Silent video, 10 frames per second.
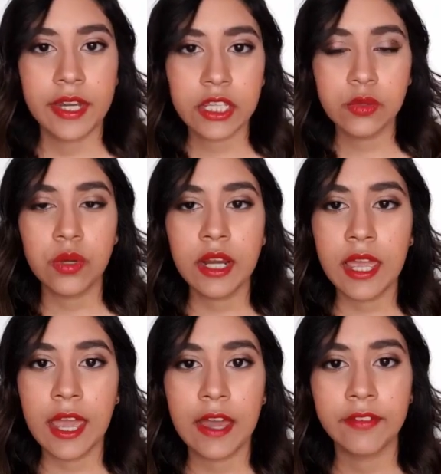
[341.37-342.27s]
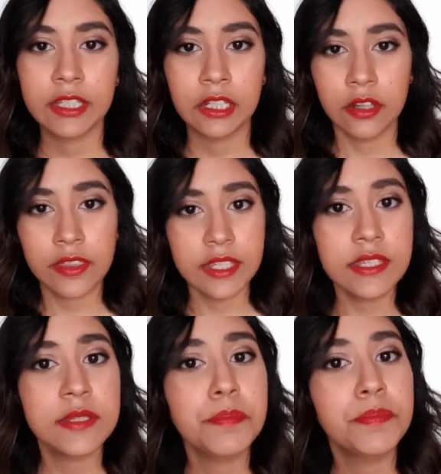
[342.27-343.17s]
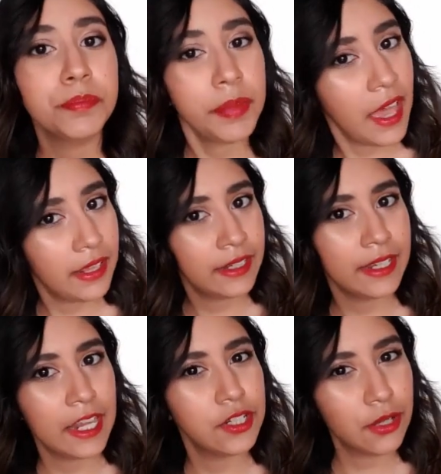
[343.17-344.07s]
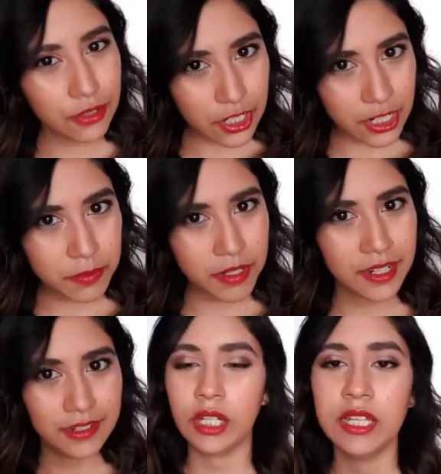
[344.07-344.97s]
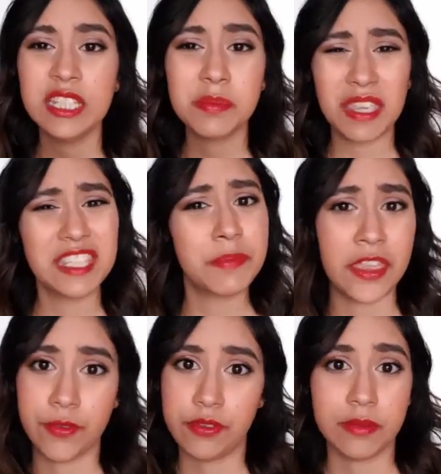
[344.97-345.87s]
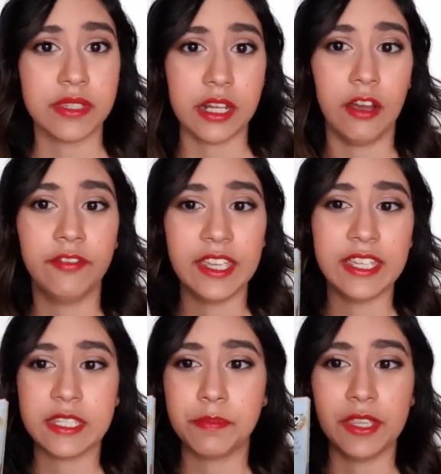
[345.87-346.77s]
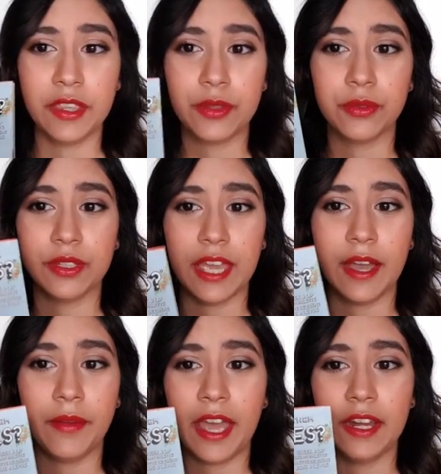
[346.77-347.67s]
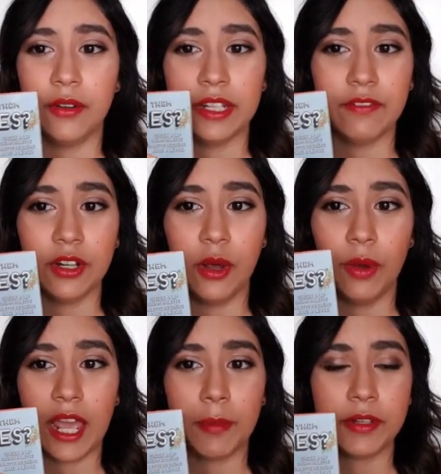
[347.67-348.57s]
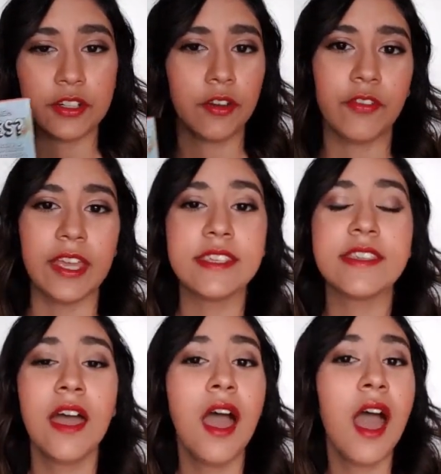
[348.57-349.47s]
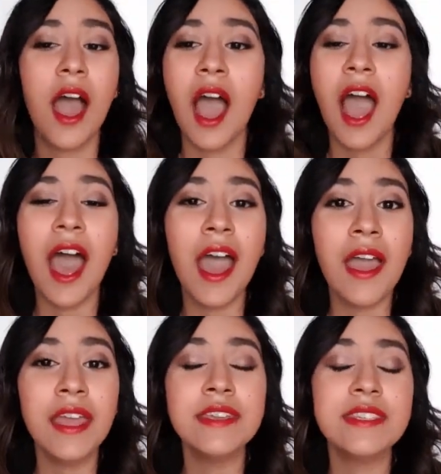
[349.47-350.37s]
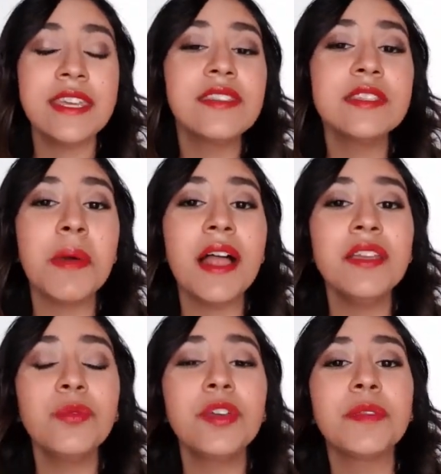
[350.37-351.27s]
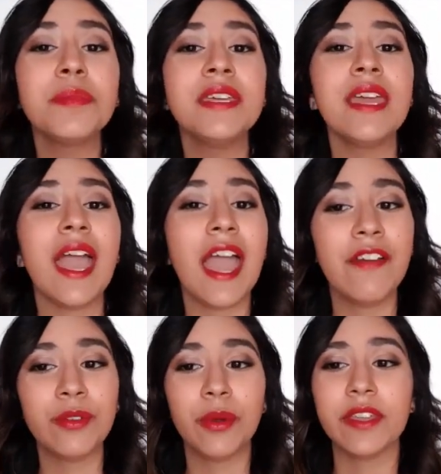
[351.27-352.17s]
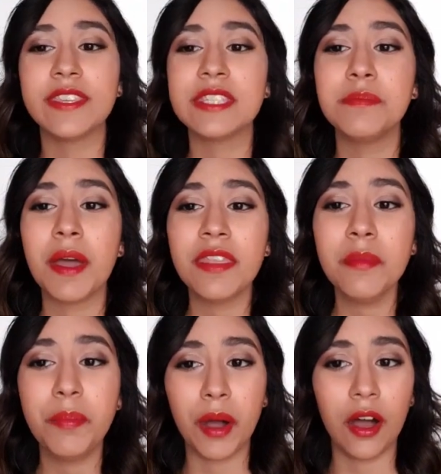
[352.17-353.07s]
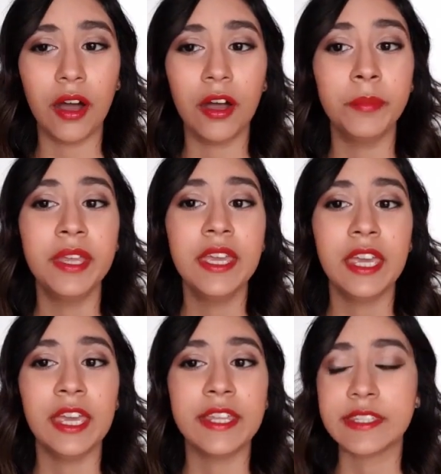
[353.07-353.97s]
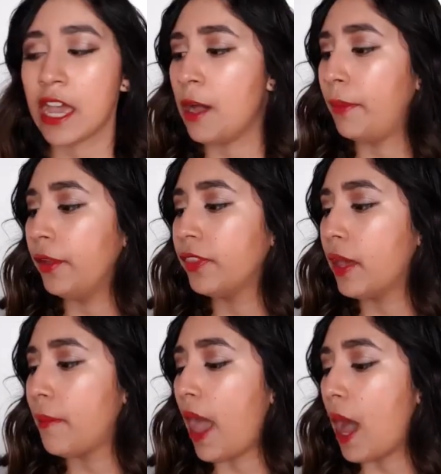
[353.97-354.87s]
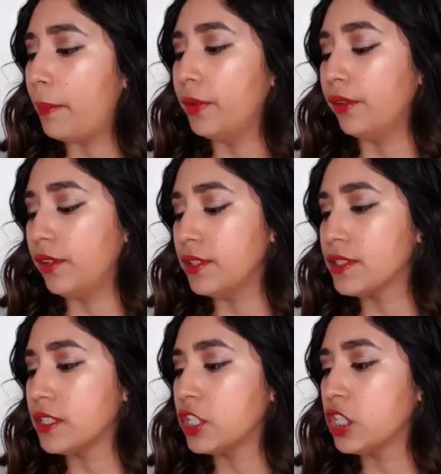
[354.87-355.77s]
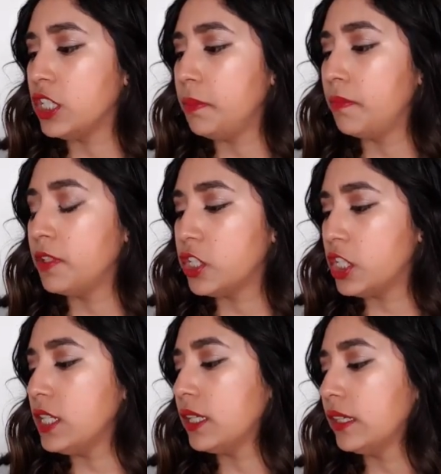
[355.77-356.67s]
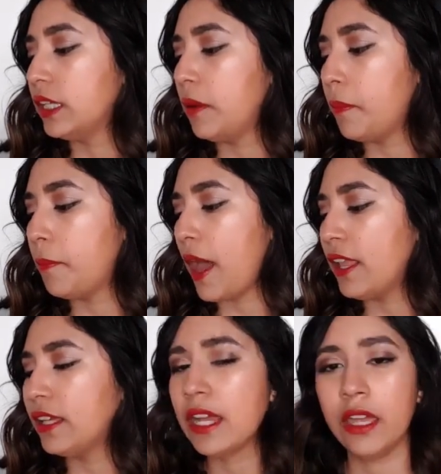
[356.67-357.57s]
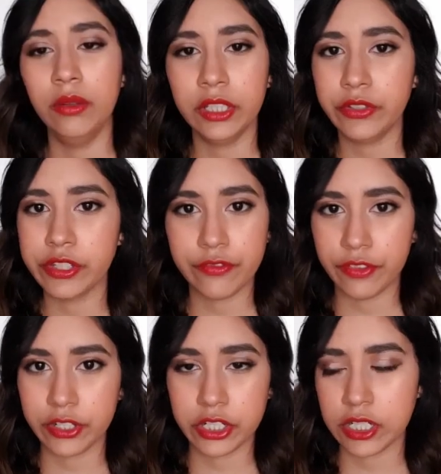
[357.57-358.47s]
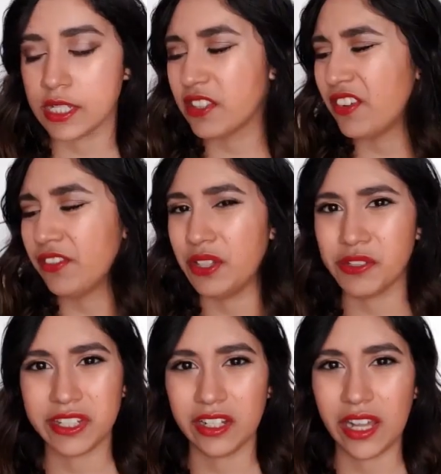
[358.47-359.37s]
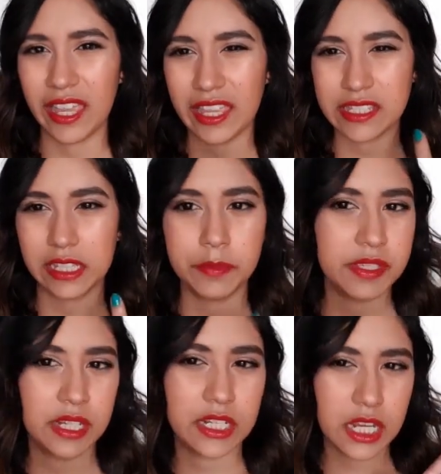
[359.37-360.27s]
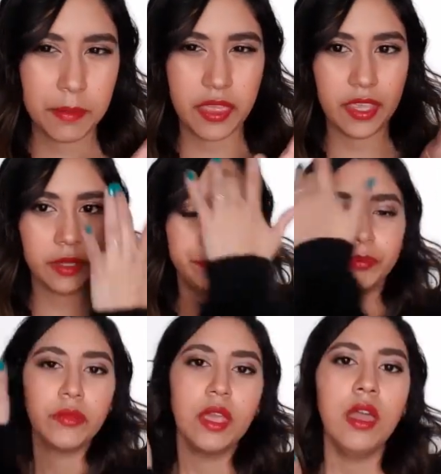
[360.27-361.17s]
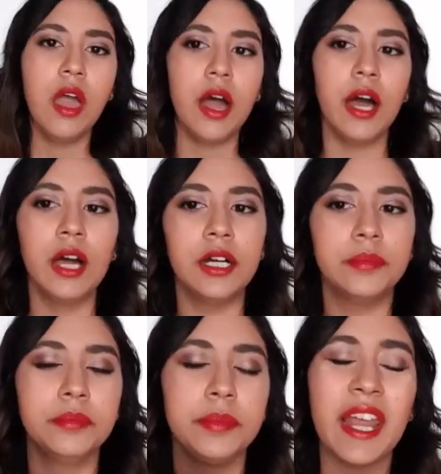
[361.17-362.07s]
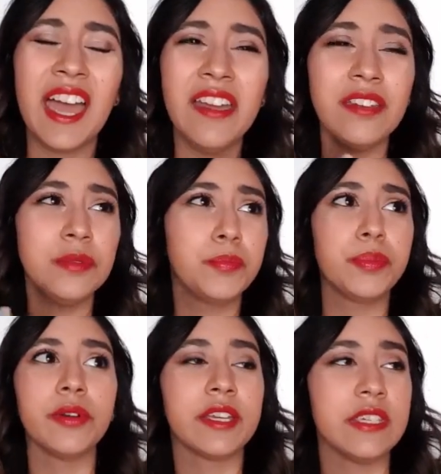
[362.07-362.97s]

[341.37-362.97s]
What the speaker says: next one I have here, this palette, again, don't judge me. It's been through some stuff. It's been through, yeah, I don't even know what happened to her face. I take this palette with me everywhere. This is by the Balm. It's How About Them Apples cheek and lip palette. I only use it for the cheeks. I've never used it like as a lipstick type of thing. But I bring